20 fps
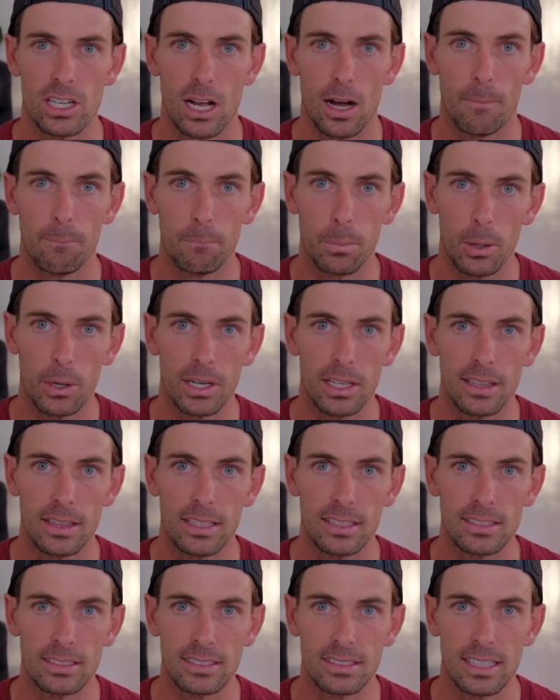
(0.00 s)
of putting
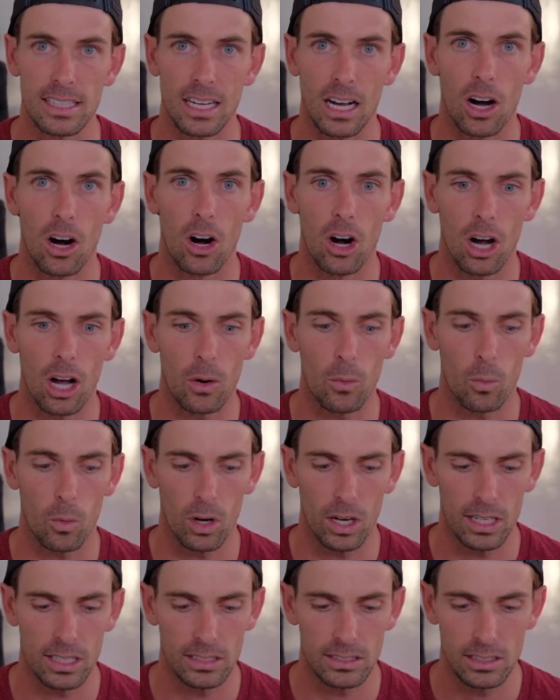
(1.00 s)
this thing on
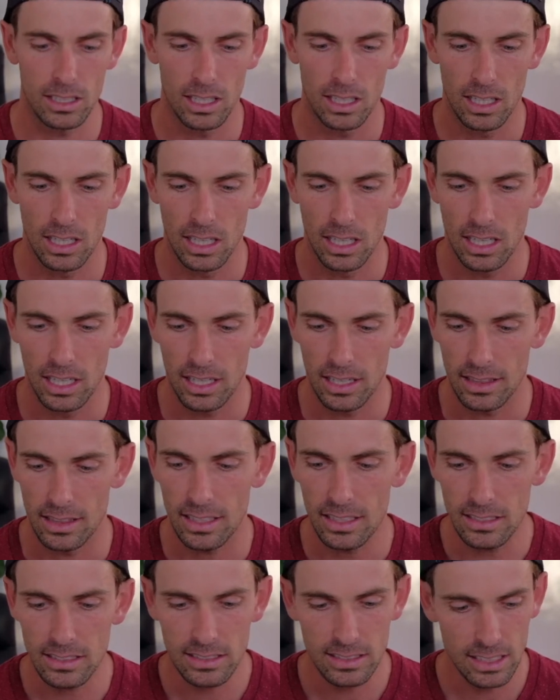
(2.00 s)
was,
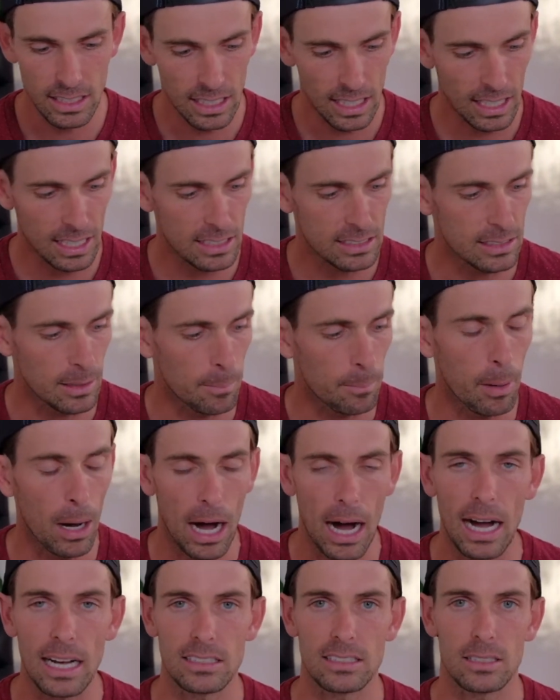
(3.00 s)
this thing is
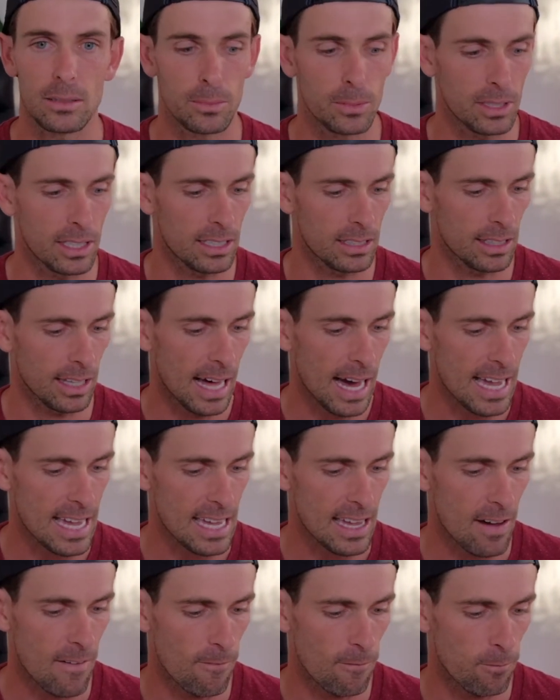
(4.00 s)
impossibly
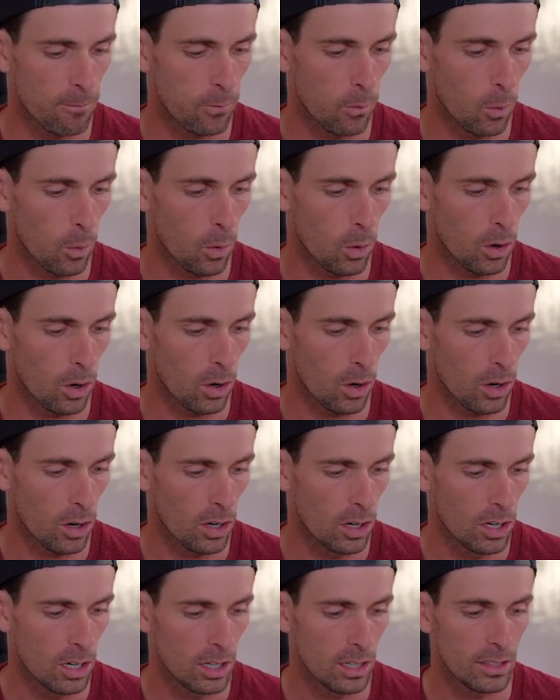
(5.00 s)
light
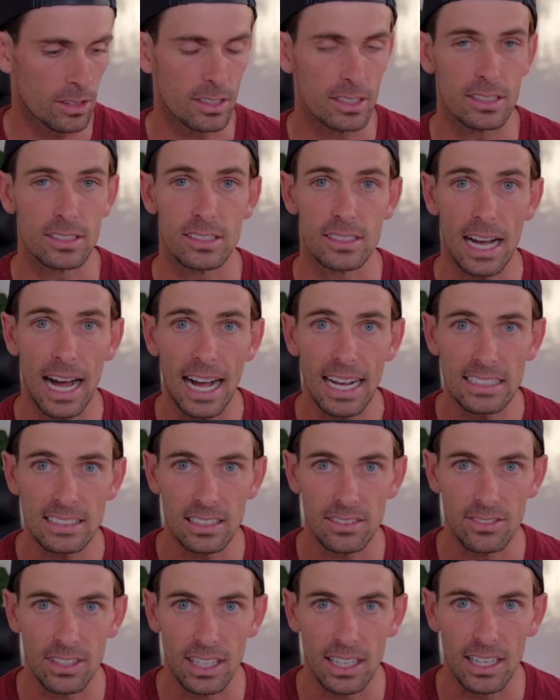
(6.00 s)
for the size
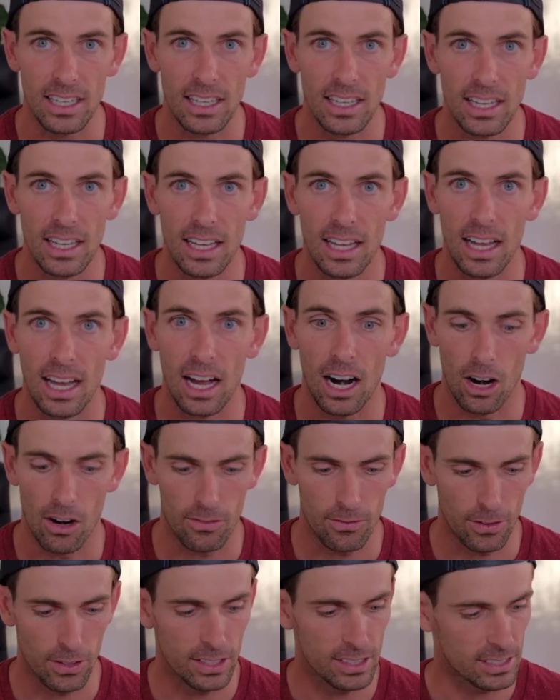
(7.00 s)
of it,
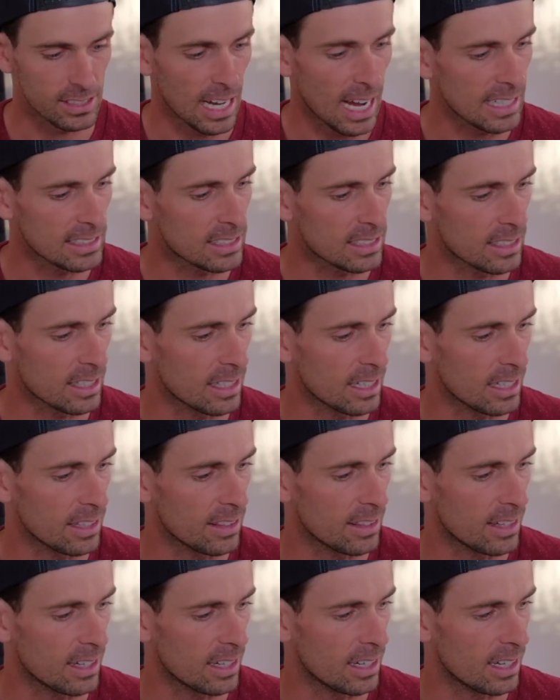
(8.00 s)
or for the size of
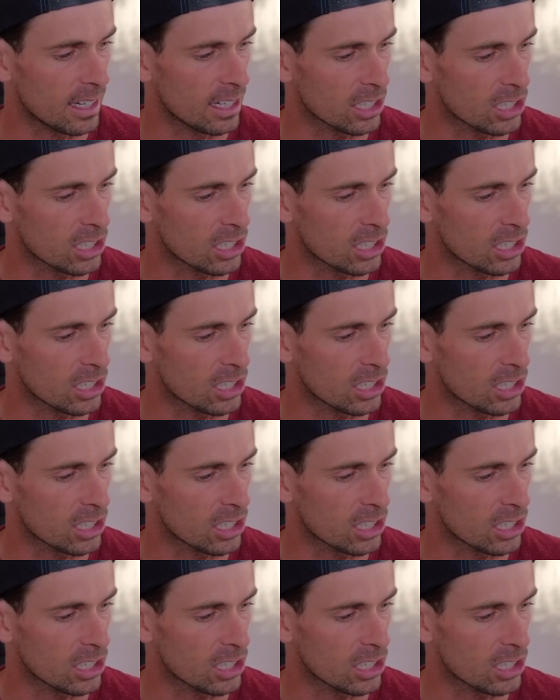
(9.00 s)
the